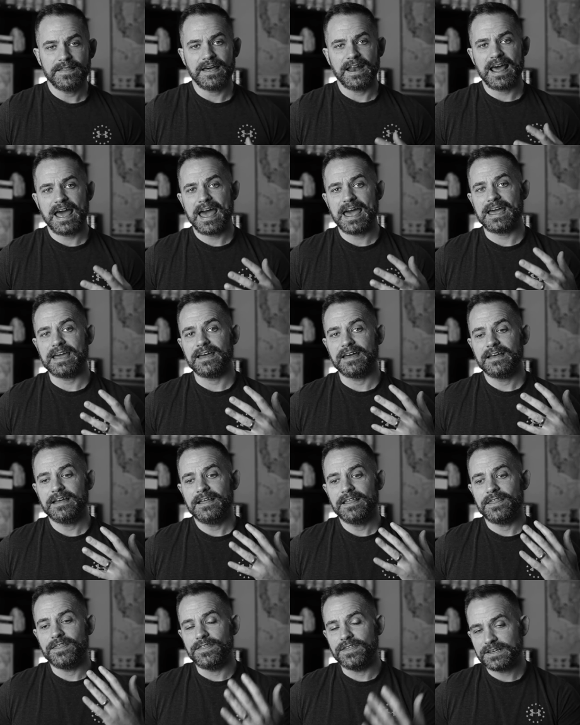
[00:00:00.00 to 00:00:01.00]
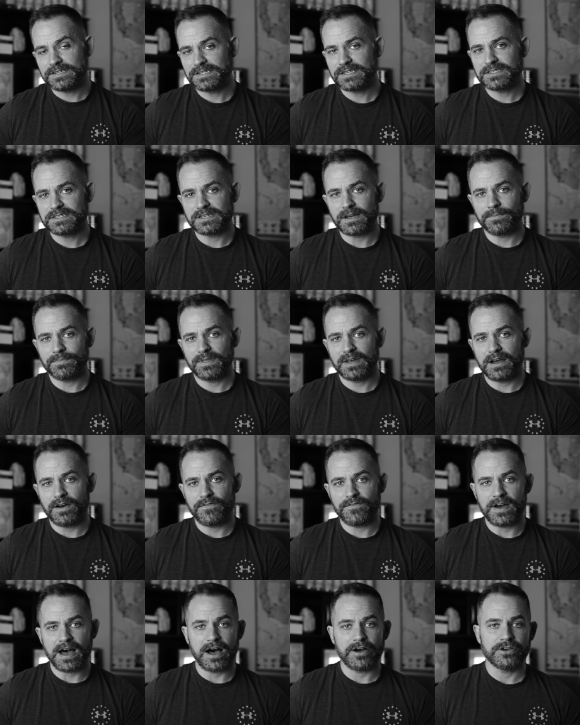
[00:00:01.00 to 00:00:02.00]
that, hey, this is something
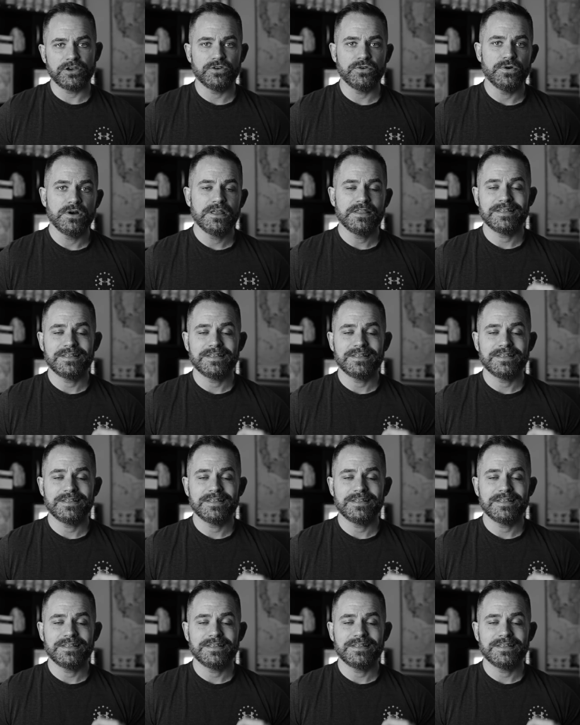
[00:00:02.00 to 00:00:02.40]
of value,